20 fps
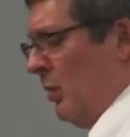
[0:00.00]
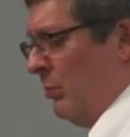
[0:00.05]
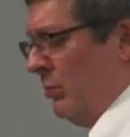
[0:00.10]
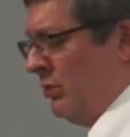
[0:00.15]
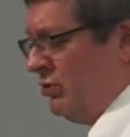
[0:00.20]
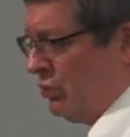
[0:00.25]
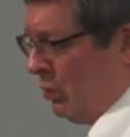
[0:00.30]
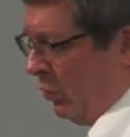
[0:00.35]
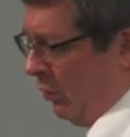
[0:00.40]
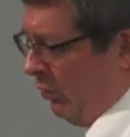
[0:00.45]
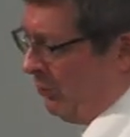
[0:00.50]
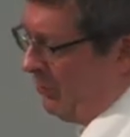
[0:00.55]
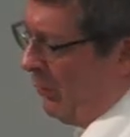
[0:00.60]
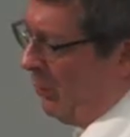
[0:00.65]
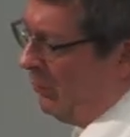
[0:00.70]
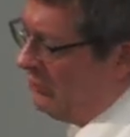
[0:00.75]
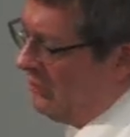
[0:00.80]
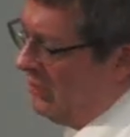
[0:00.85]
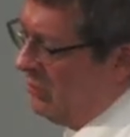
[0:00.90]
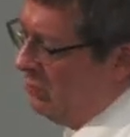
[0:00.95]
But Joel
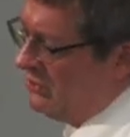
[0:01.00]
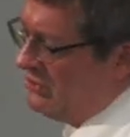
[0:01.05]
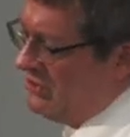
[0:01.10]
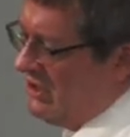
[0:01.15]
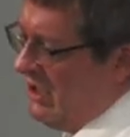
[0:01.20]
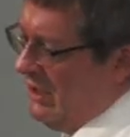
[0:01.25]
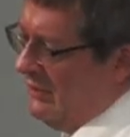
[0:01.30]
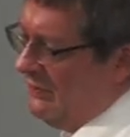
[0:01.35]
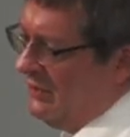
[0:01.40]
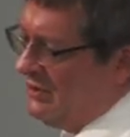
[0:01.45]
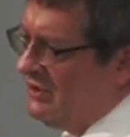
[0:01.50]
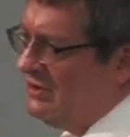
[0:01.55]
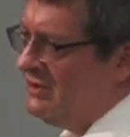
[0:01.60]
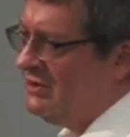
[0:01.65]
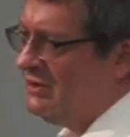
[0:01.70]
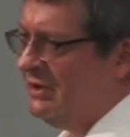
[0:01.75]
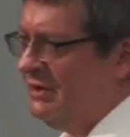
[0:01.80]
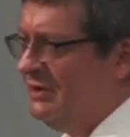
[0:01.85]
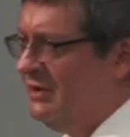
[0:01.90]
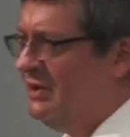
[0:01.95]
Spolsky was saying this
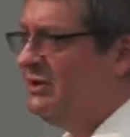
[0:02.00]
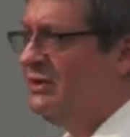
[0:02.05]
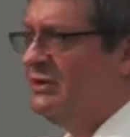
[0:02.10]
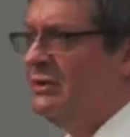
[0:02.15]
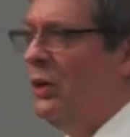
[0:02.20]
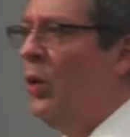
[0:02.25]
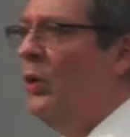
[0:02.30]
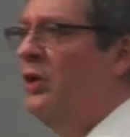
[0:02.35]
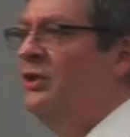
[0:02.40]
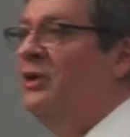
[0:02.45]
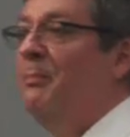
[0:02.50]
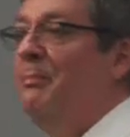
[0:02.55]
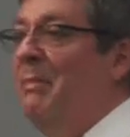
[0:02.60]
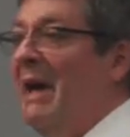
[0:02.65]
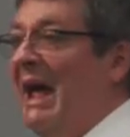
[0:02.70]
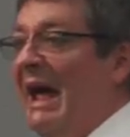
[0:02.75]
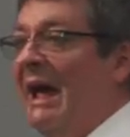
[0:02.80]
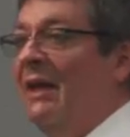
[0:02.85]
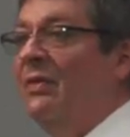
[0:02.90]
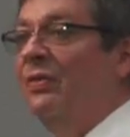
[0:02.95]
is, this is always a
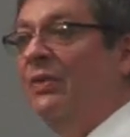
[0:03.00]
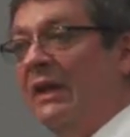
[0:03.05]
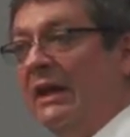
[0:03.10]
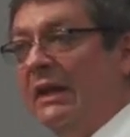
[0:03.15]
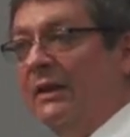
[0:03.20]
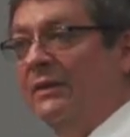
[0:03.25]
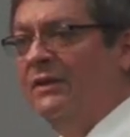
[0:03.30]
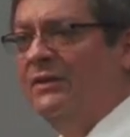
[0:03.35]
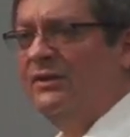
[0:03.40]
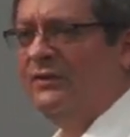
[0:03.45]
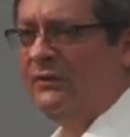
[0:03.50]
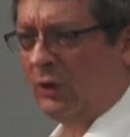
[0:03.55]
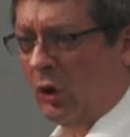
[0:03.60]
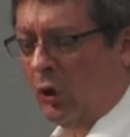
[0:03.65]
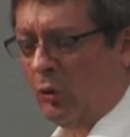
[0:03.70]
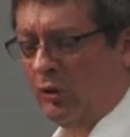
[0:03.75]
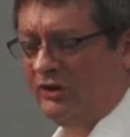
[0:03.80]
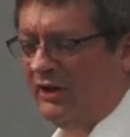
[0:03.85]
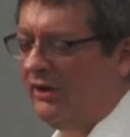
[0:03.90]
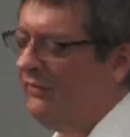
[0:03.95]
bad thing. This is
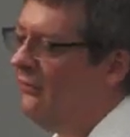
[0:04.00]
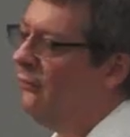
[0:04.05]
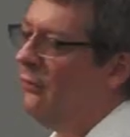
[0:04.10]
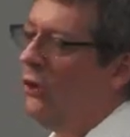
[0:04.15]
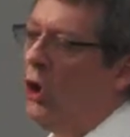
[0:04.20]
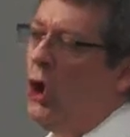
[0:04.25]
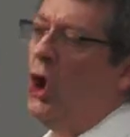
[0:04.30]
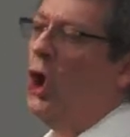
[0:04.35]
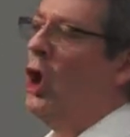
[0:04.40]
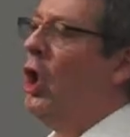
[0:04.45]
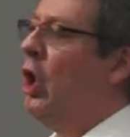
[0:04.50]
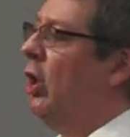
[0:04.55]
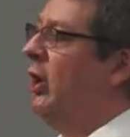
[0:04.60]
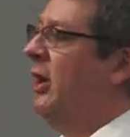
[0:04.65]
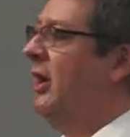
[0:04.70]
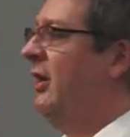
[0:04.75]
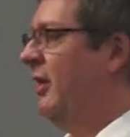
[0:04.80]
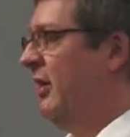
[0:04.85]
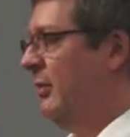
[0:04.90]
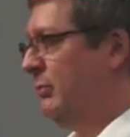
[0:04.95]
always a flaw
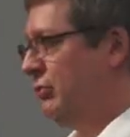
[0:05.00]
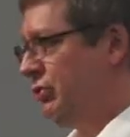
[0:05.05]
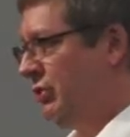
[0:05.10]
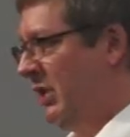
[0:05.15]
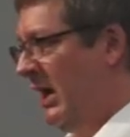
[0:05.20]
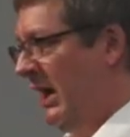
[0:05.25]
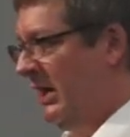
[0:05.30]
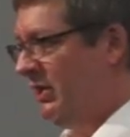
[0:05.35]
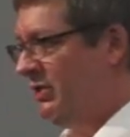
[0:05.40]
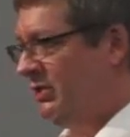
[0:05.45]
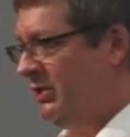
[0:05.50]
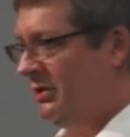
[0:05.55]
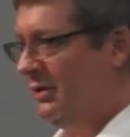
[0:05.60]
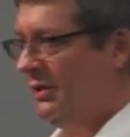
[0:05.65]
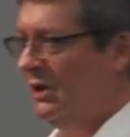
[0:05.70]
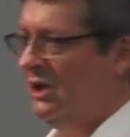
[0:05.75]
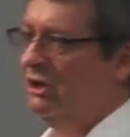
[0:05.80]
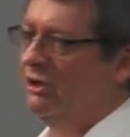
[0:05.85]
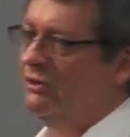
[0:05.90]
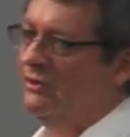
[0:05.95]
in an abstraction,
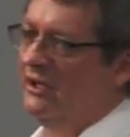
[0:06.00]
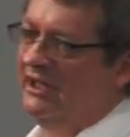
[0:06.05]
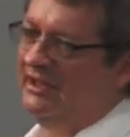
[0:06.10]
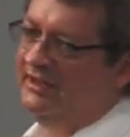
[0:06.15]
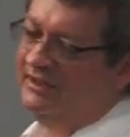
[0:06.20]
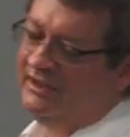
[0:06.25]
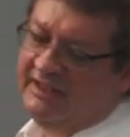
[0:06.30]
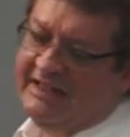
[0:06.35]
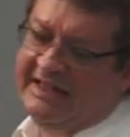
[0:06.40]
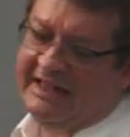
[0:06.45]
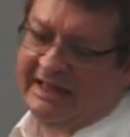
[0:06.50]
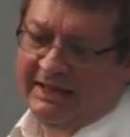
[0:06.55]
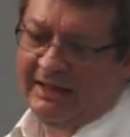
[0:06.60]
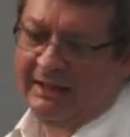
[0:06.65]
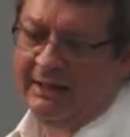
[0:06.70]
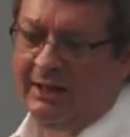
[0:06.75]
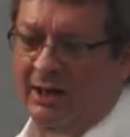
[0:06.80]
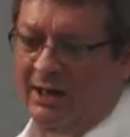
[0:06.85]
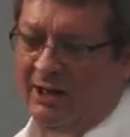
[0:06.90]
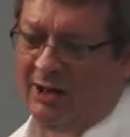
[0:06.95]
that it's
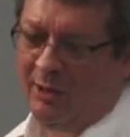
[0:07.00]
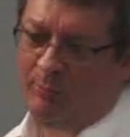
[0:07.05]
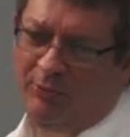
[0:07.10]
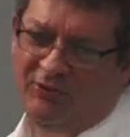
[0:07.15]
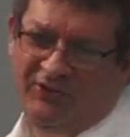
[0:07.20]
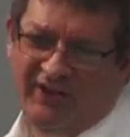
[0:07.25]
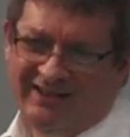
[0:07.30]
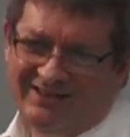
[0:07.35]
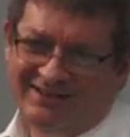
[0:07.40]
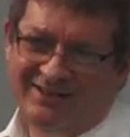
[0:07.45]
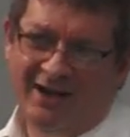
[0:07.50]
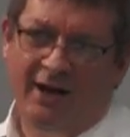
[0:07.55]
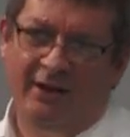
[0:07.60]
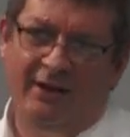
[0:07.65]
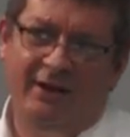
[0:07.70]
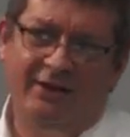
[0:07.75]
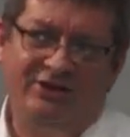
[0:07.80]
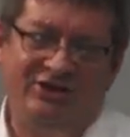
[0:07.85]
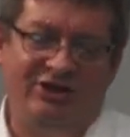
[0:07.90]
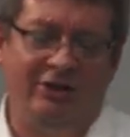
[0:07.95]
leaky. But that's not
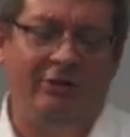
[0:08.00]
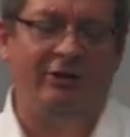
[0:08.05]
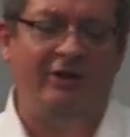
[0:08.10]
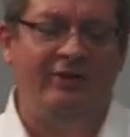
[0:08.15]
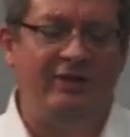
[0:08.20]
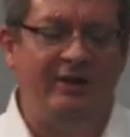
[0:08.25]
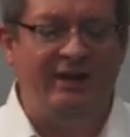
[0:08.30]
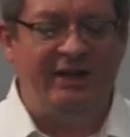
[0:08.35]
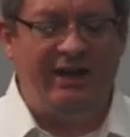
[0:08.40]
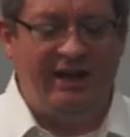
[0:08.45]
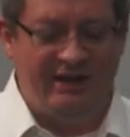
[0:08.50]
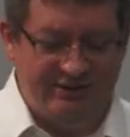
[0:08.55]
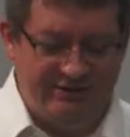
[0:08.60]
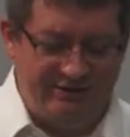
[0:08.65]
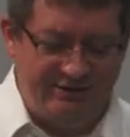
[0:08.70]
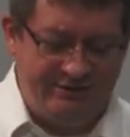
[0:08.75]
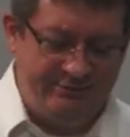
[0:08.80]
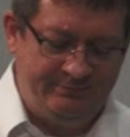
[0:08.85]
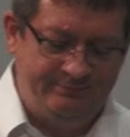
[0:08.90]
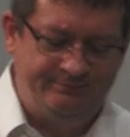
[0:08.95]
necessarily the
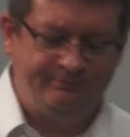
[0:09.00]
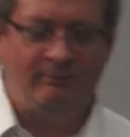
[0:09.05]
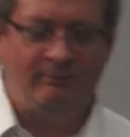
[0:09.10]
case.